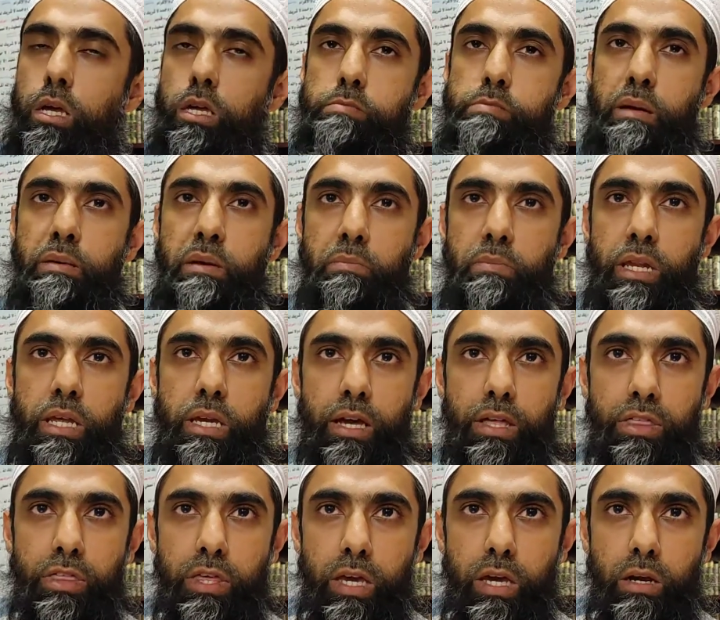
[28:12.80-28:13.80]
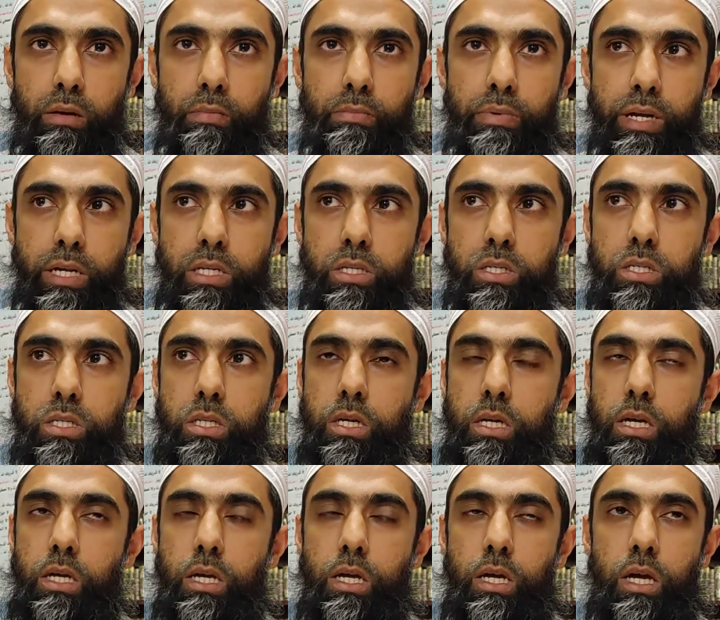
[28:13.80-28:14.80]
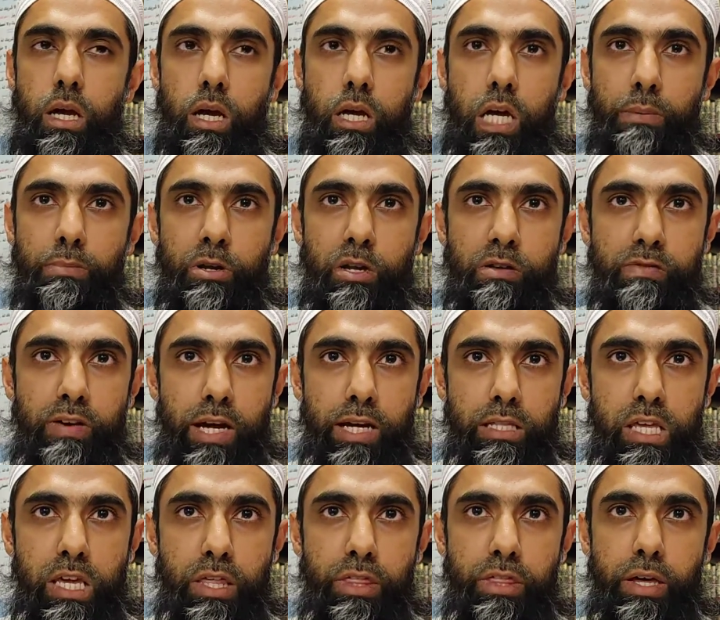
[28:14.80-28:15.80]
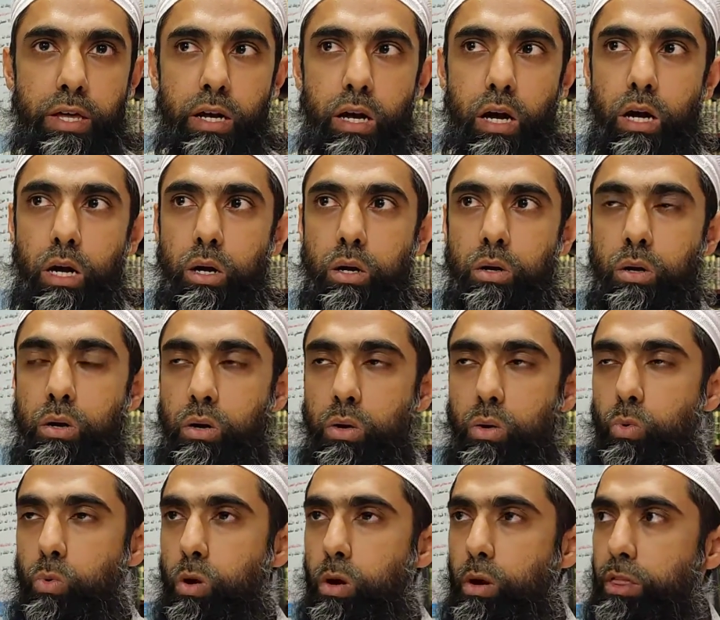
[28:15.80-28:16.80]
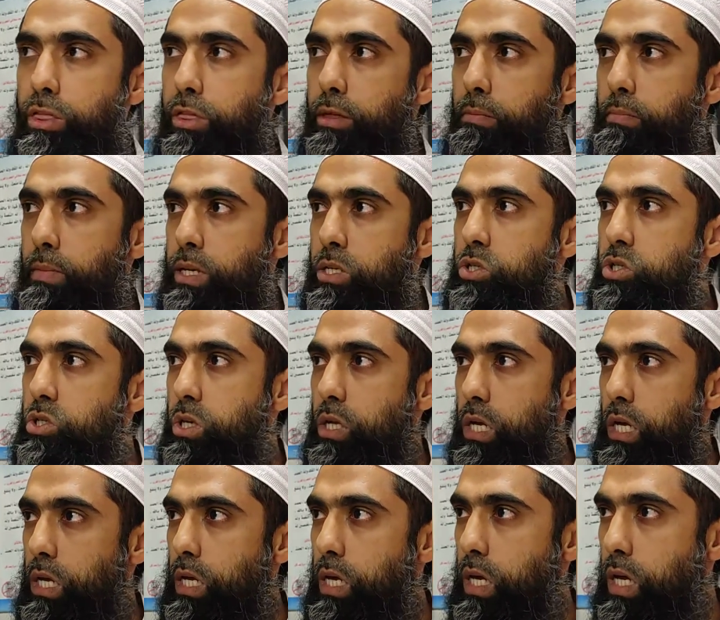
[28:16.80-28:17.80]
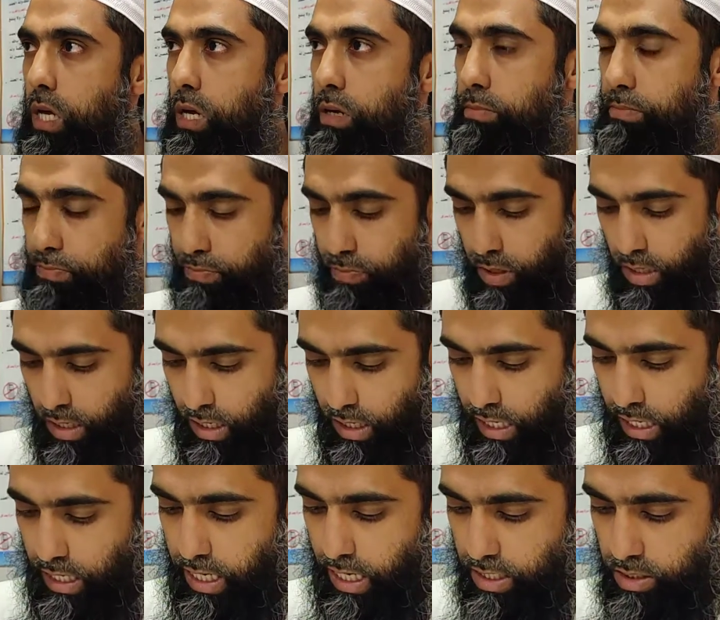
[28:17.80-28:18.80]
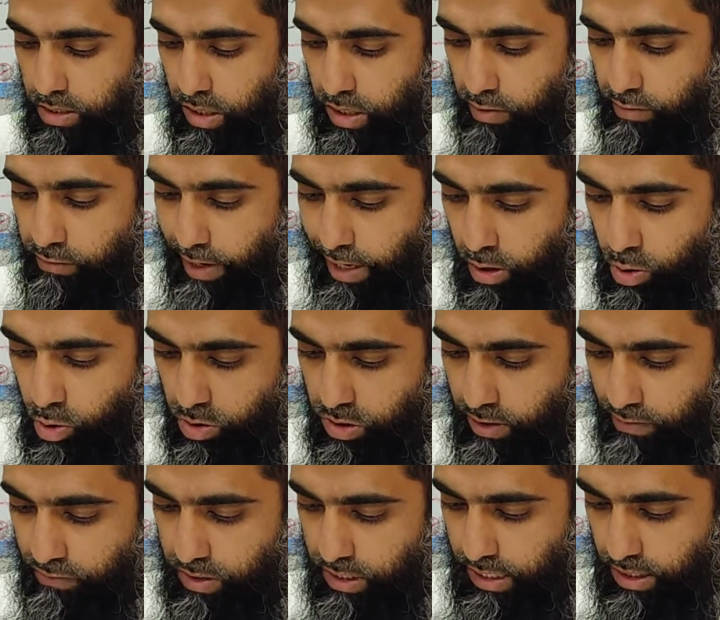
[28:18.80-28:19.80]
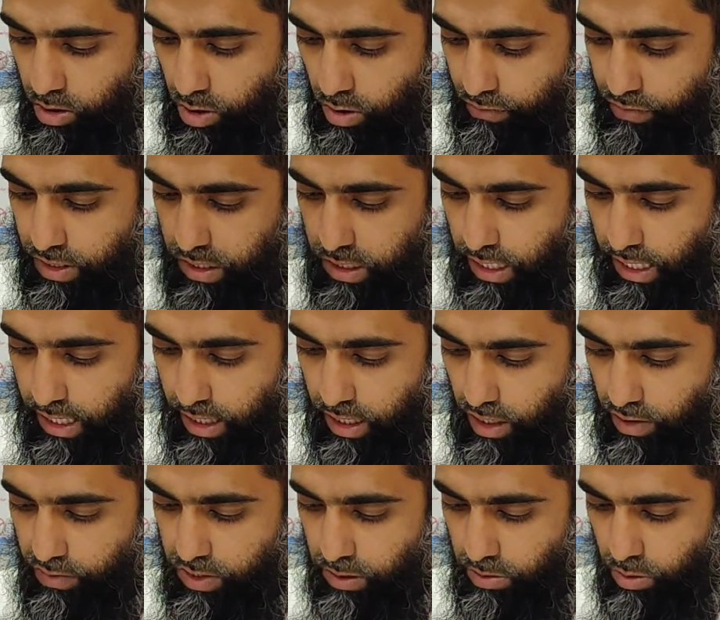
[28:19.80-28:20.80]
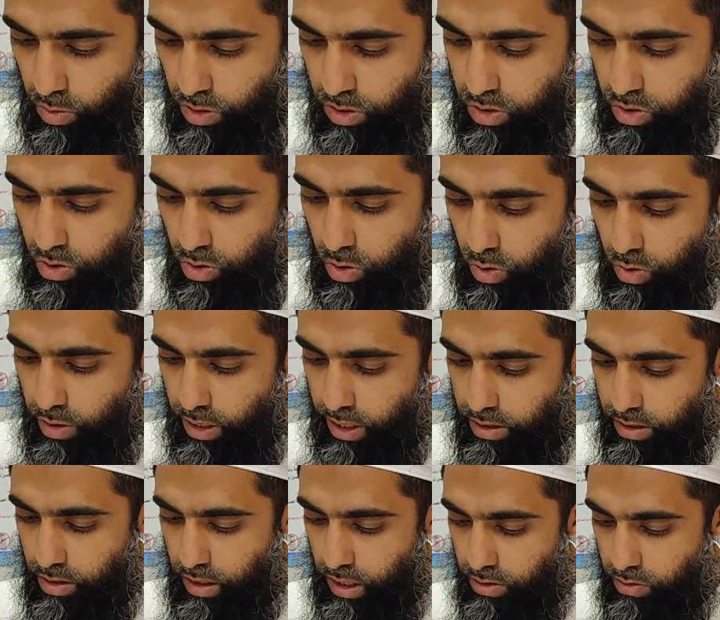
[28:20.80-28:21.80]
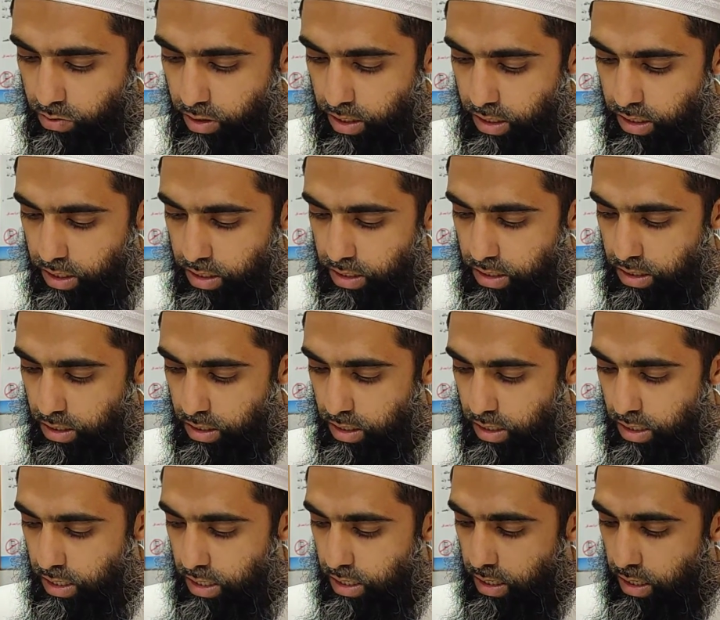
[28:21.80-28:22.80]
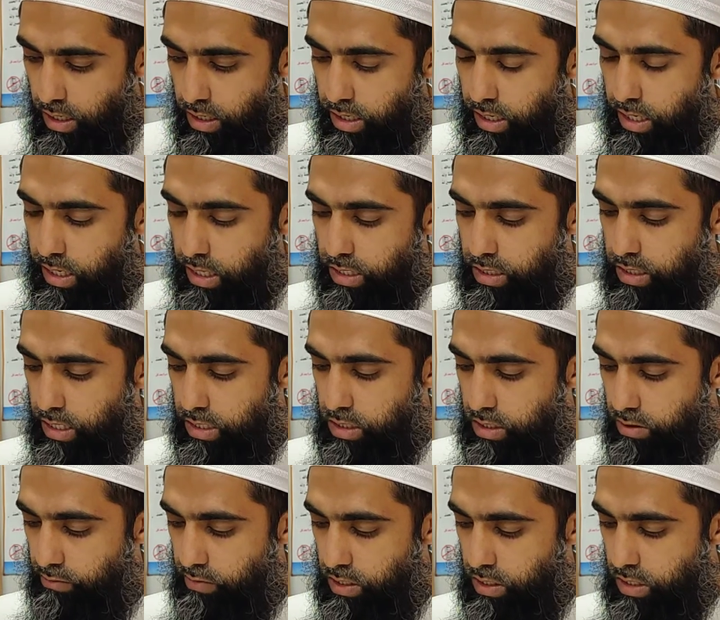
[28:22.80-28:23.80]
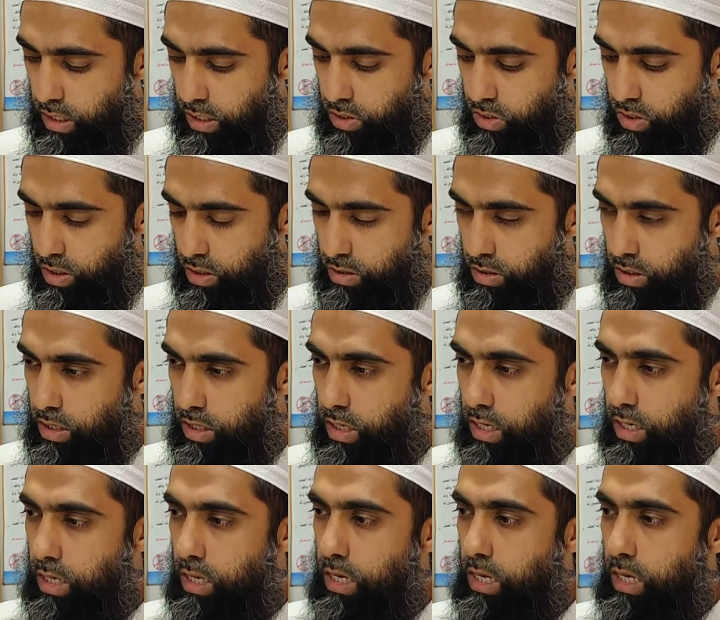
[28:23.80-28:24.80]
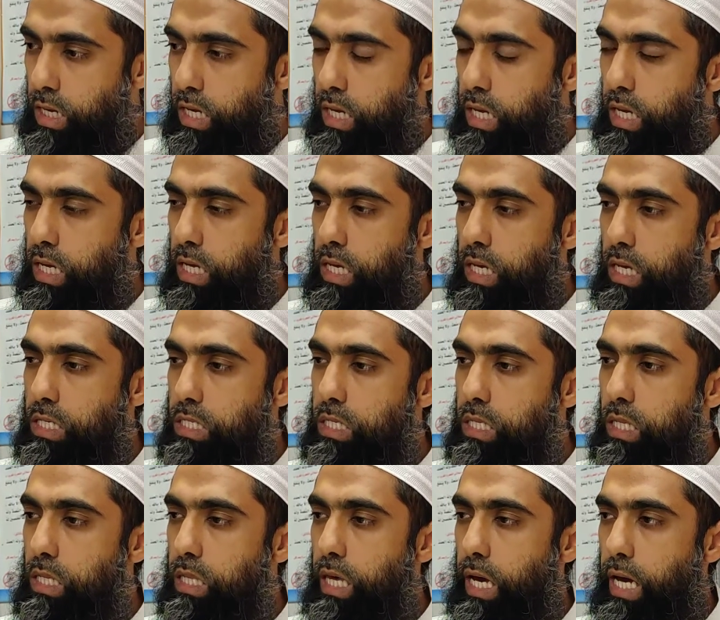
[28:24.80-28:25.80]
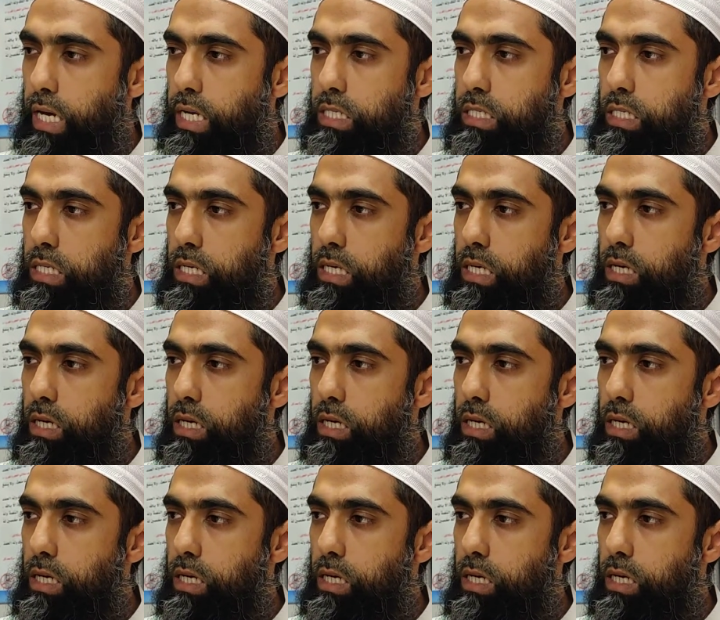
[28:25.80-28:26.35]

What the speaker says: Imam Ibn Kathir brings a couple of hadith that are worth mentioning here. And he has done a very good tafsir of this ayah, if someone wants to go and read it, an extensive discussion. Is that